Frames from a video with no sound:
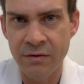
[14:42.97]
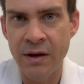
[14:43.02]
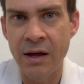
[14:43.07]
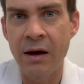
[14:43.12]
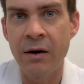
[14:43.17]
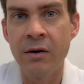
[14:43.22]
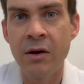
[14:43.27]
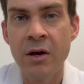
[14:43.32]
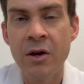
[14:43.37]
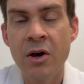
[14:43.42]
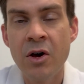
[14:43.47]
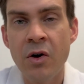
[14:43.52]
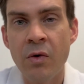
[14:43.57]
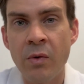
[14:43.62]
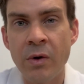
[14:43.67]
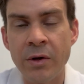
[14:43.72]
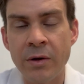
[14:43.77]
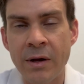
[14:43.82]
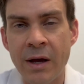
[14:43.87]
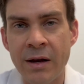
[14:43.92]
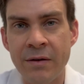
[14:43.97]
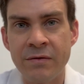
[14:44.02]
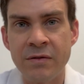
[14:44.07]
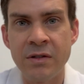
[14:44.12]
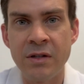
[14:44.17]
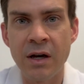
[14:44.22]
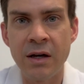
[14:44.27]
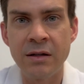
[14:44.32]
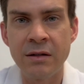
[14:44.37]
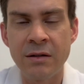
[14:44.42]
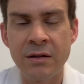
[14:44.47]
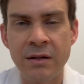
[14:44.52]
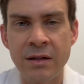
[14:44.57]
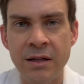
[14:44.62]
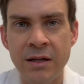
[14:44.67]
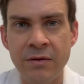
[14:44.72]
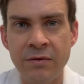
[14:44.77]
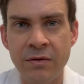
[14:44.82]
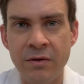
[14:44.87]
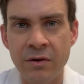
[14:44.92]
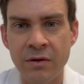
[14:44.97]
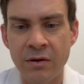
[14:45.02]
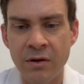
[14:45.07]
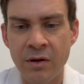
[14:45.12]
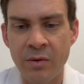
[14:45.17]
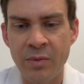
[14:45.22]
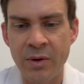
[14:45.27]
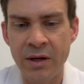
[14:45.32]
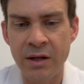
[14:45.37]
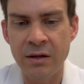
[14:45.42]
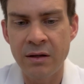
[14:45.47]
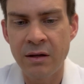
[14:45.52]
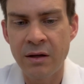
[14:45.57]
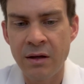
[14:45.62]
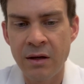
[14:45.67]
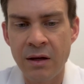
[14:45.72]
Now, when you're kind of done cleaning for a little bit,